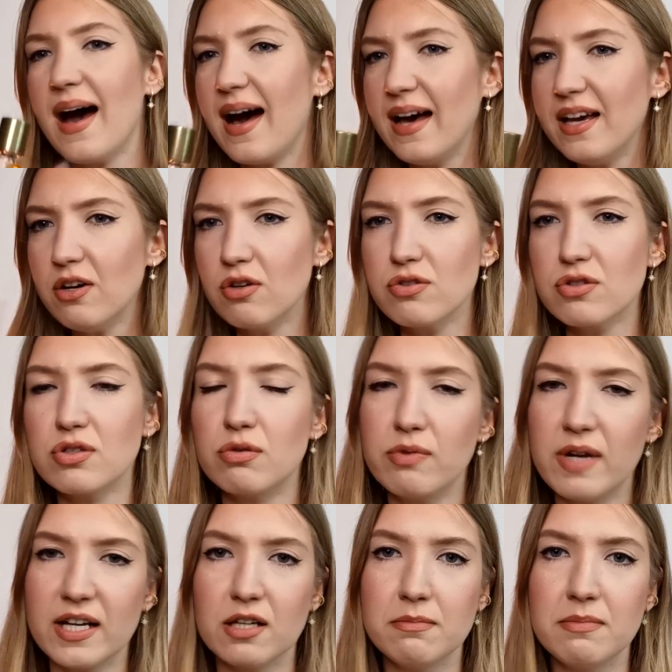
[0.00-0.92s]
I also
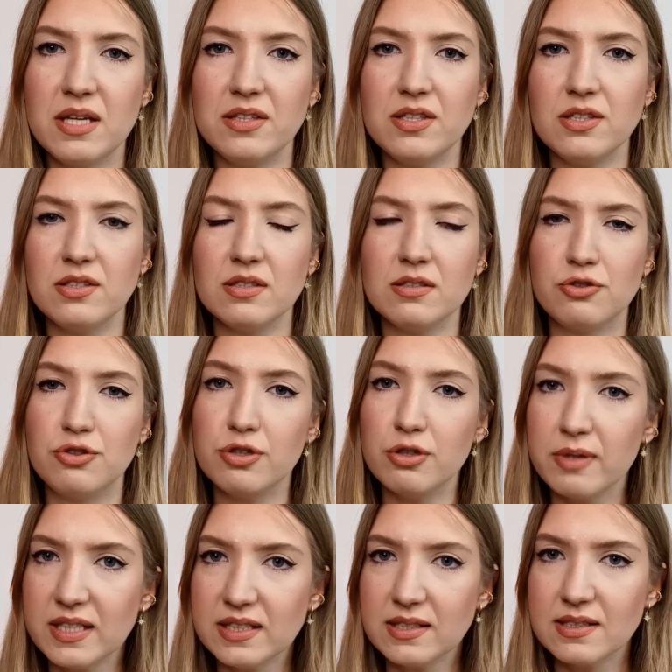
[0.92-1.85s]
recommend it
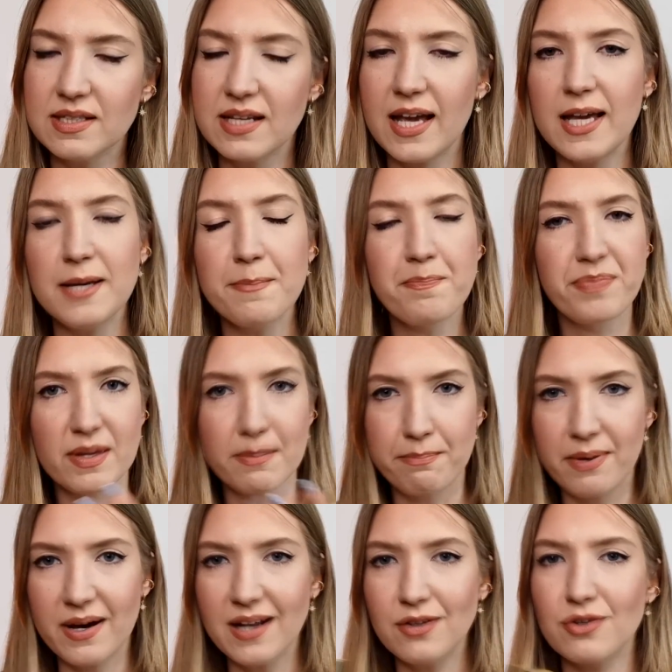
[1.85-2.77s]
during the day,
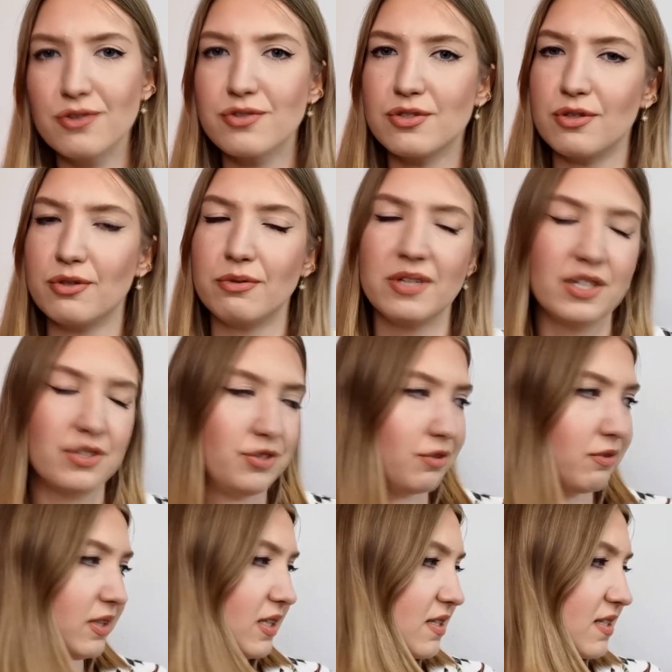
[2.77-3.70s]
but also
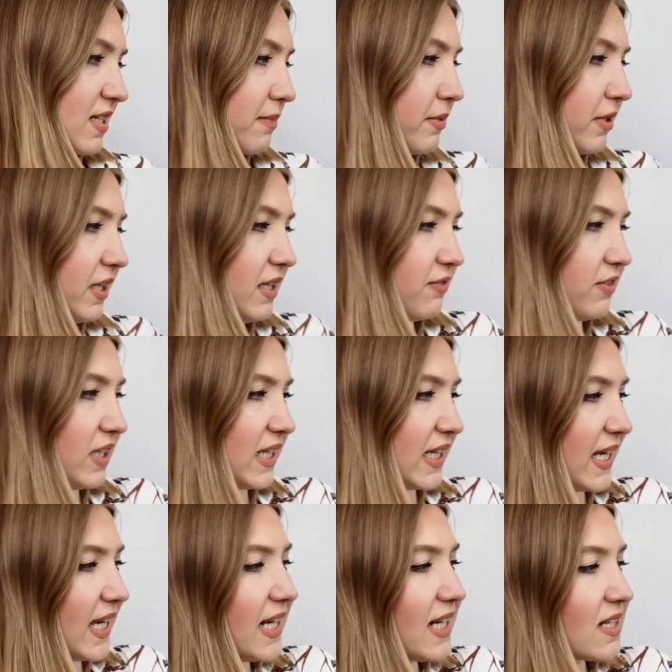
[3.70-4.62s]
during the summer
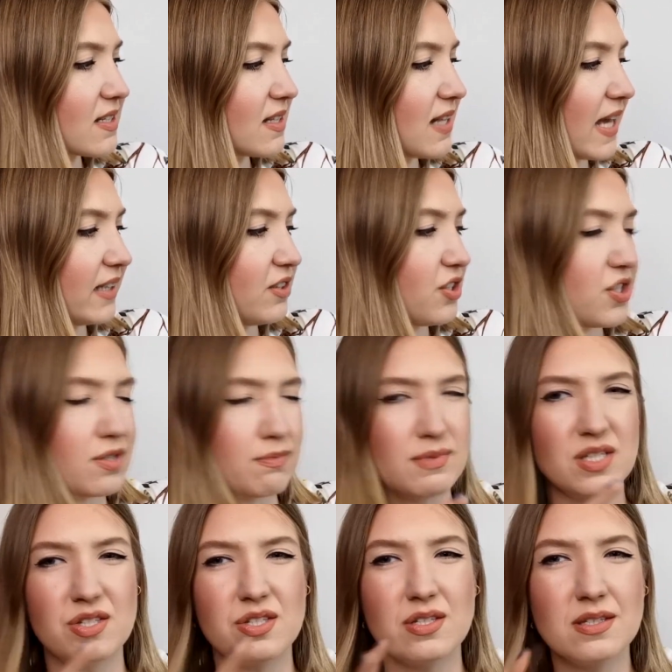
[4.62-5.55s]
evening. It is like this
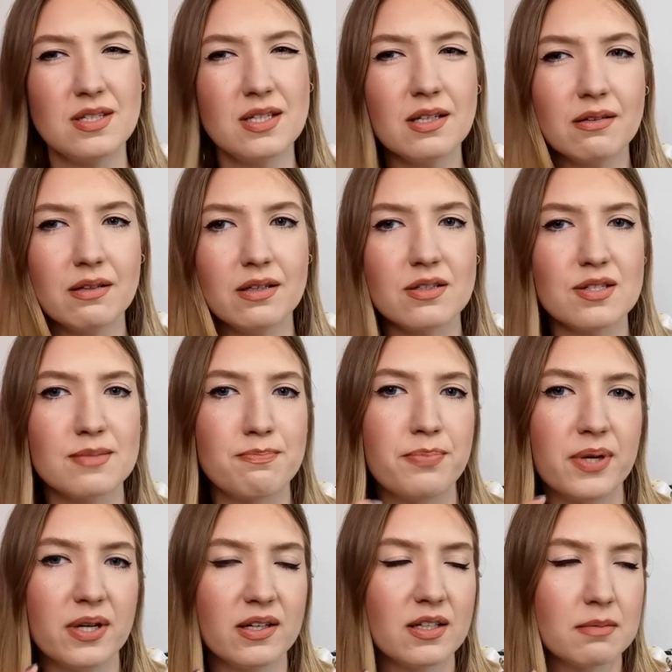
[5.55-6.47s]
mysterious
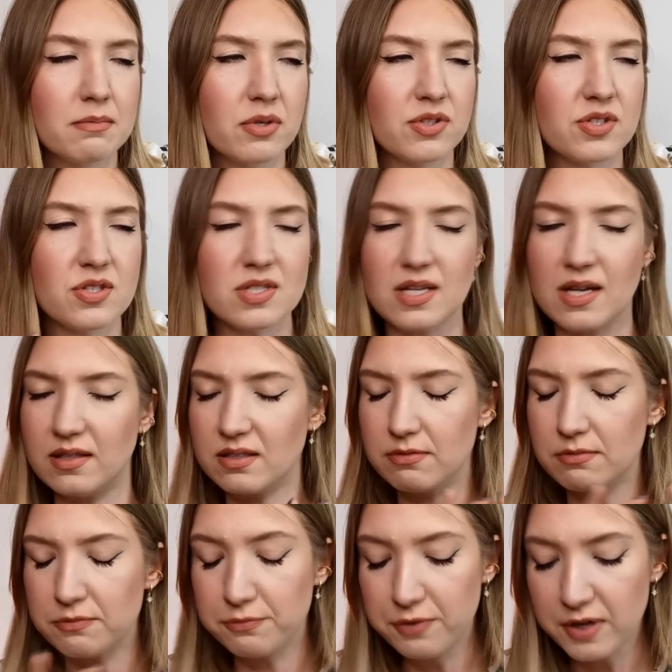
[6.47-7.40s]
bergamot
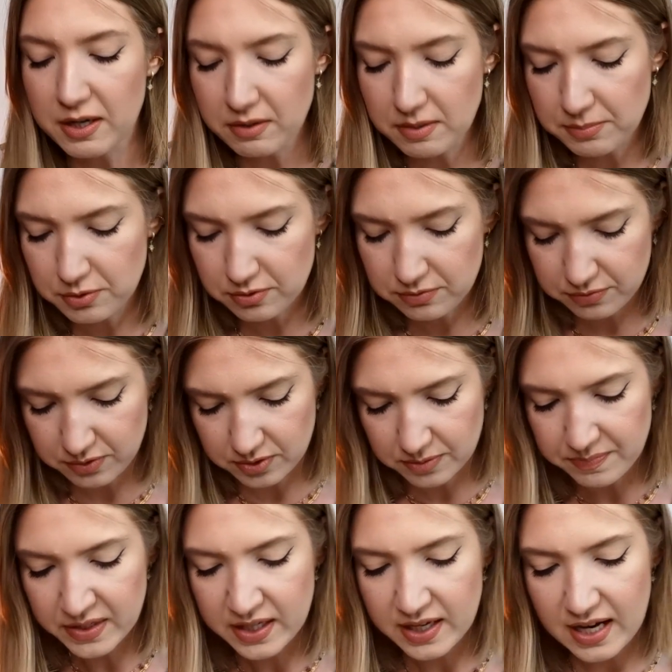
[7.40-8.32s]
scent. Very
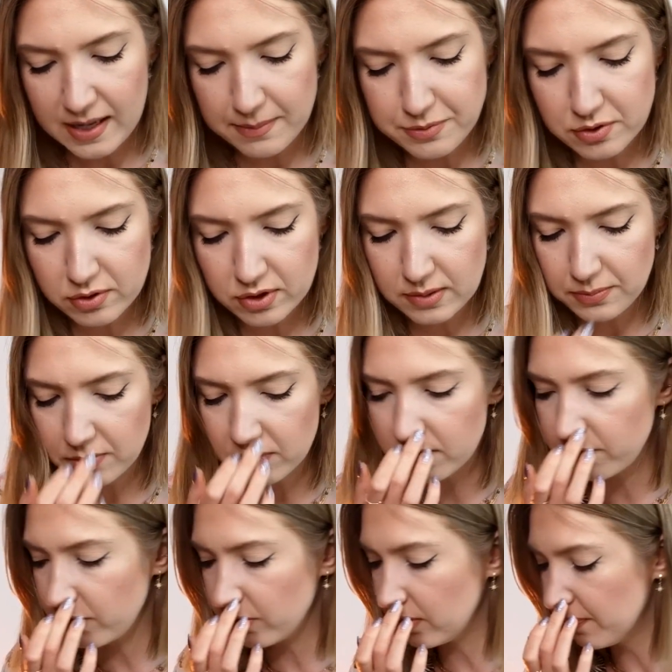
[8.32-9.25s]
beautiful, absolutely
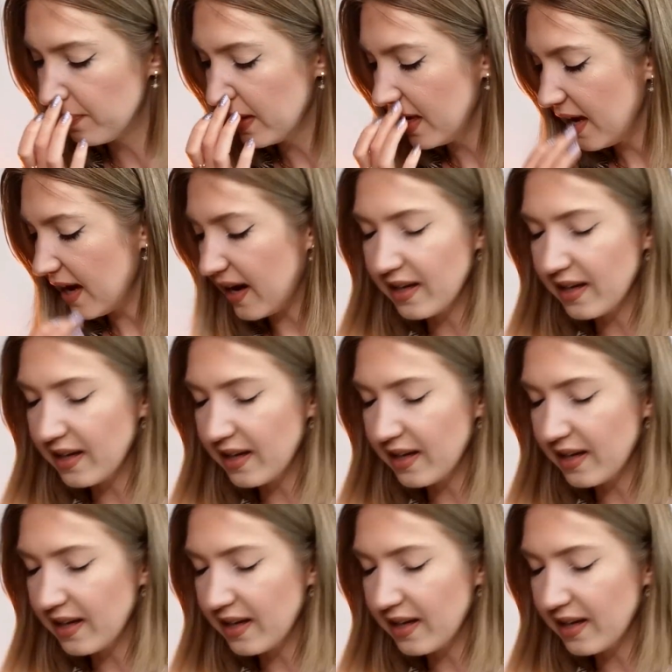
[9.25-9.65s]
beautiful.